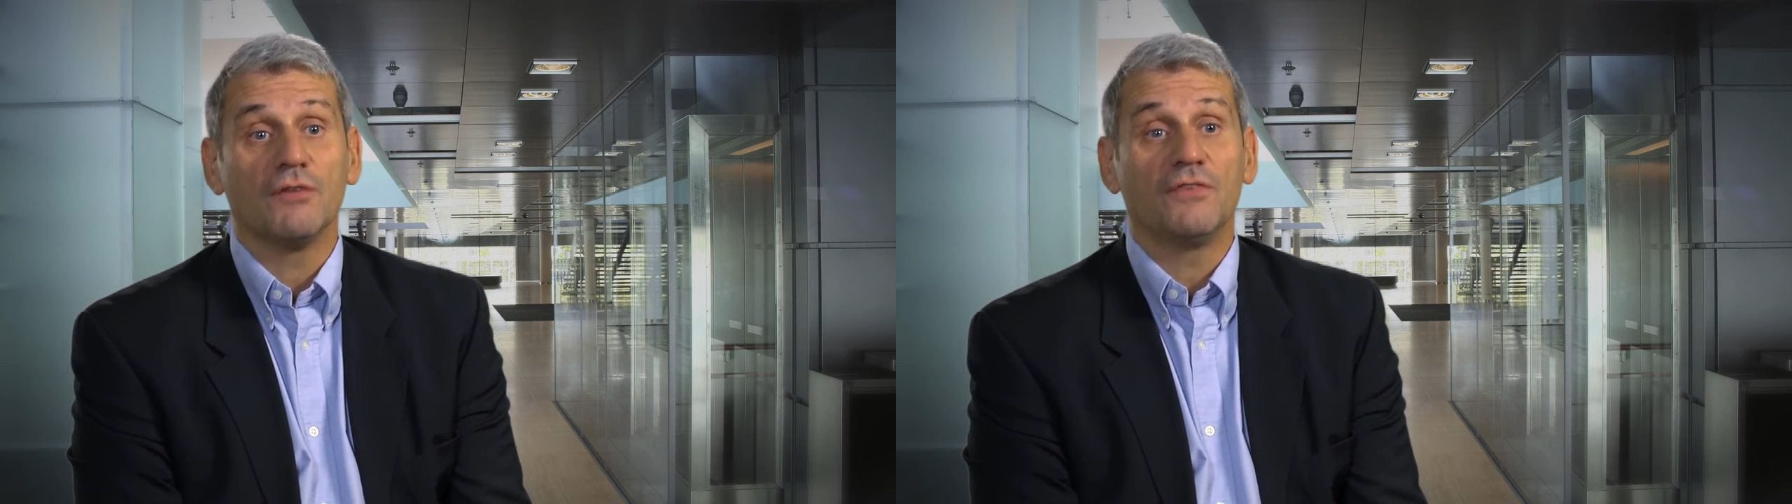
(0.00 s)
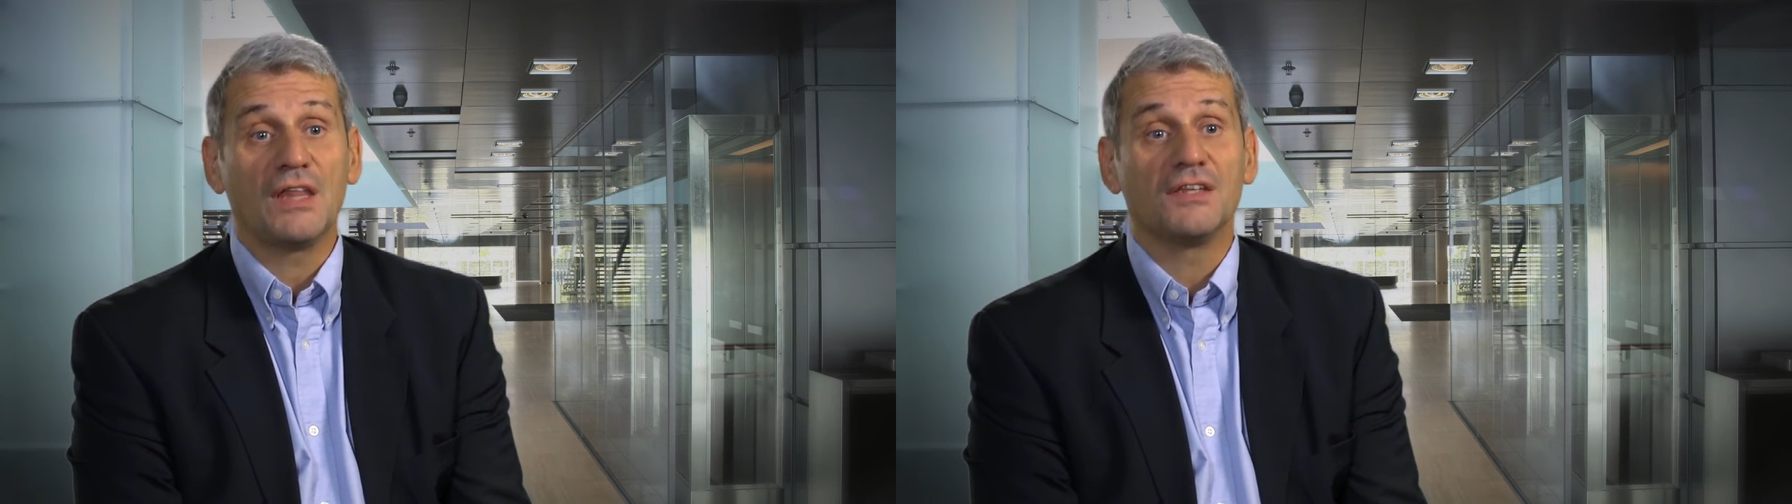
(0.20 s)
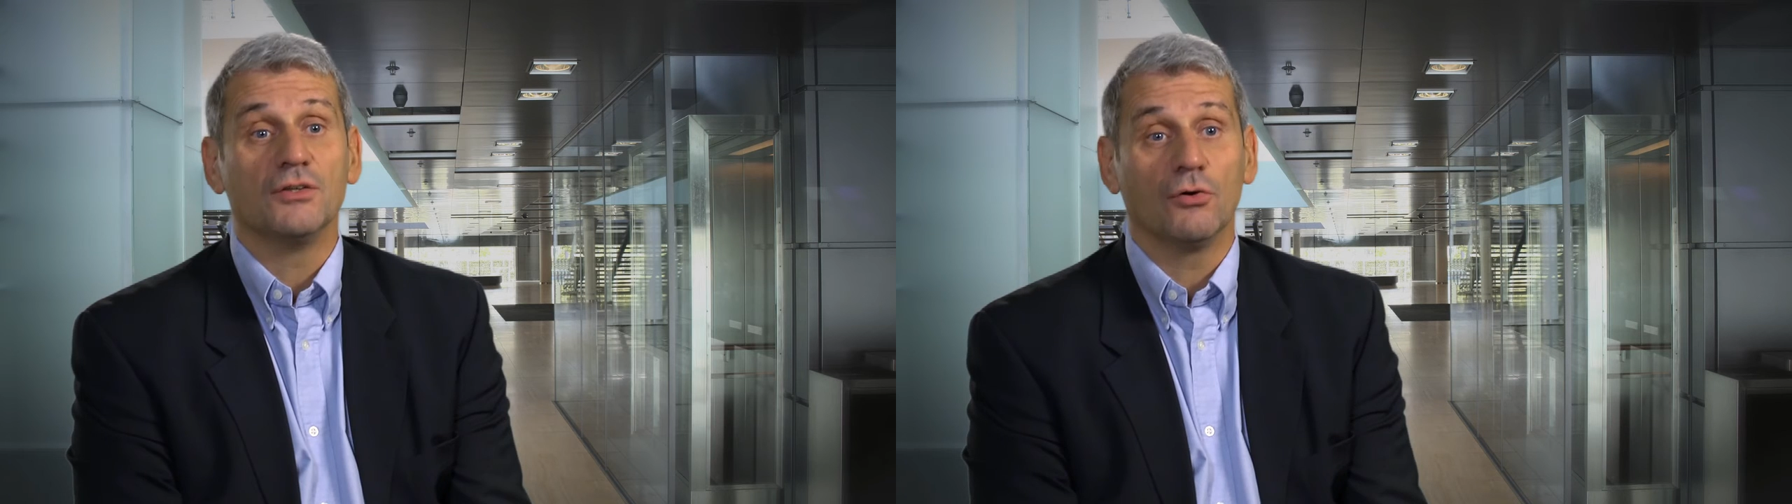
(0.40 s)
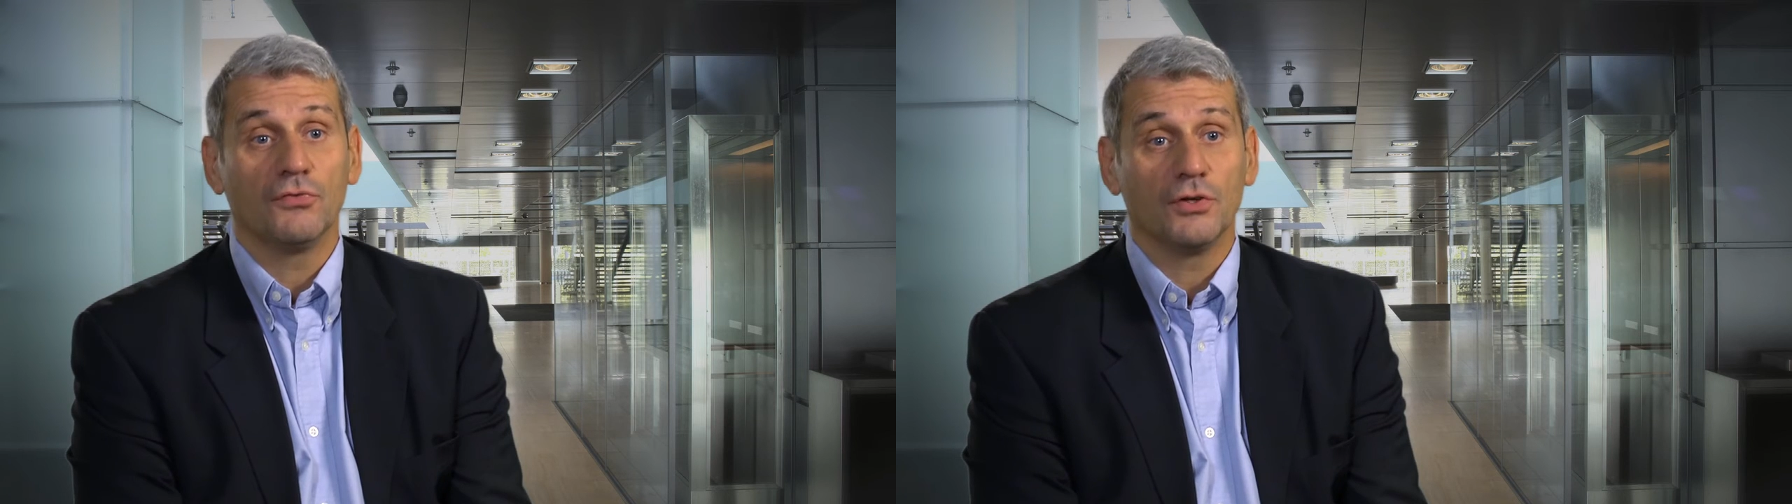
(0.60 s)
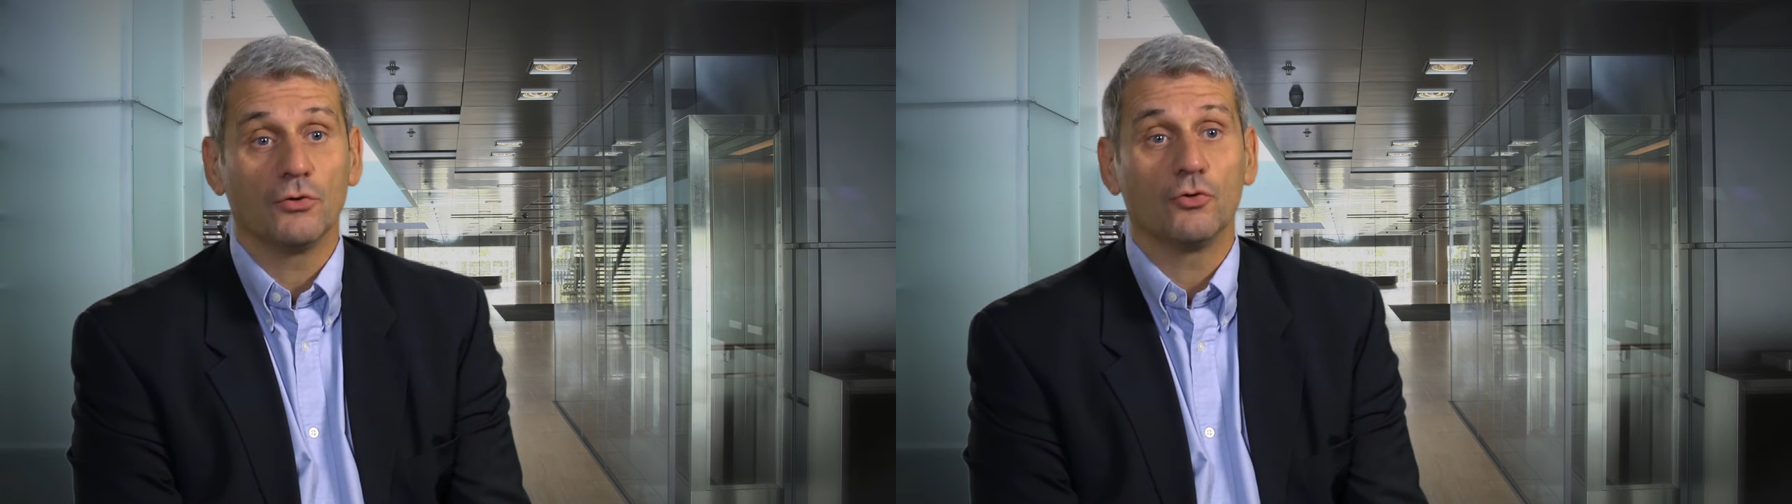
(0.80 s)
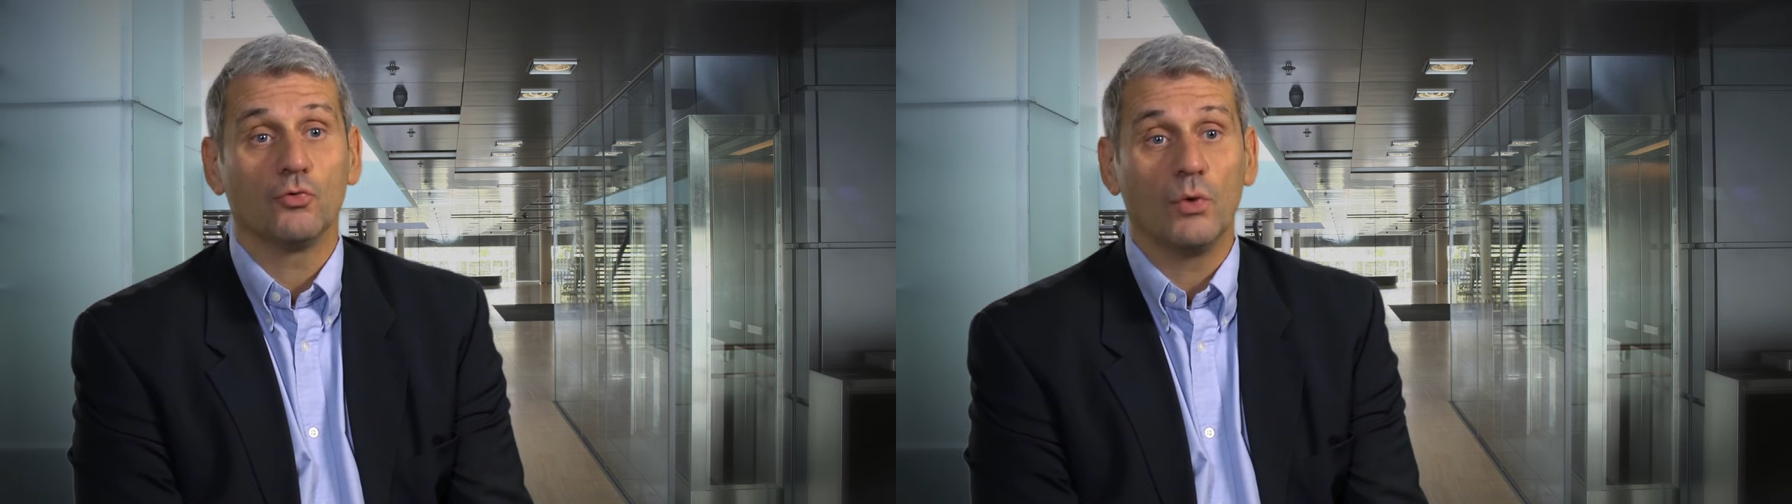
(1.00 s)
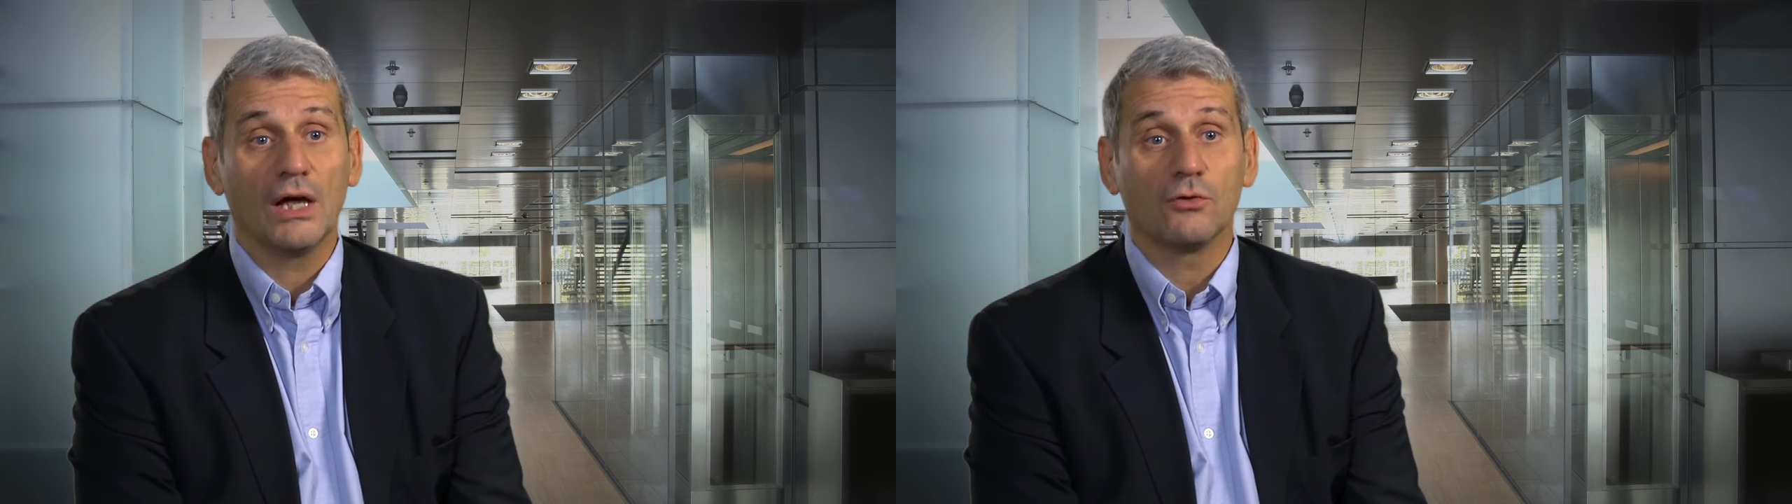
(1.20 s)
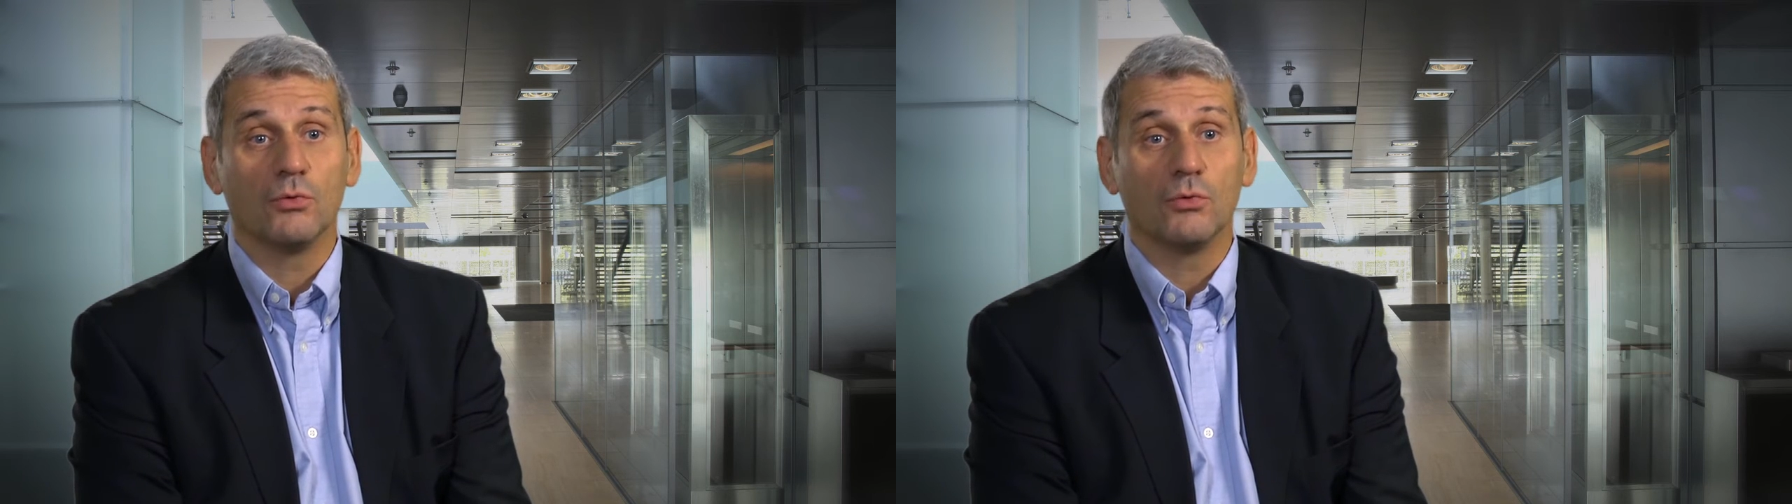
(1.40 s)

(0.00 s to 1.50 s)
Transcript: fast enough in order to react